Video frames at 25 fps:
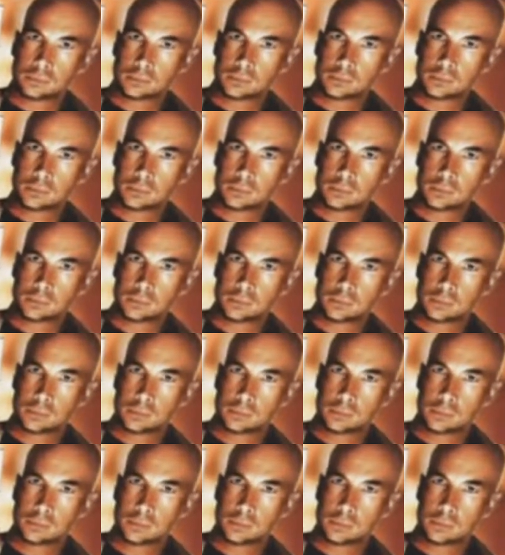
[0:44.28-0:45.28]

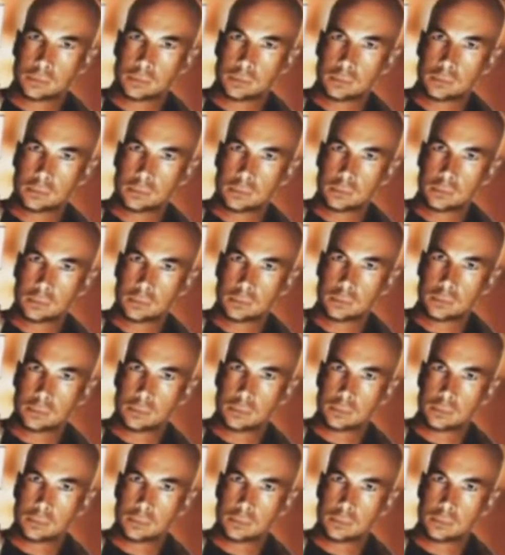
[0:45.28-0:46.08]
No one is speaking in this clip.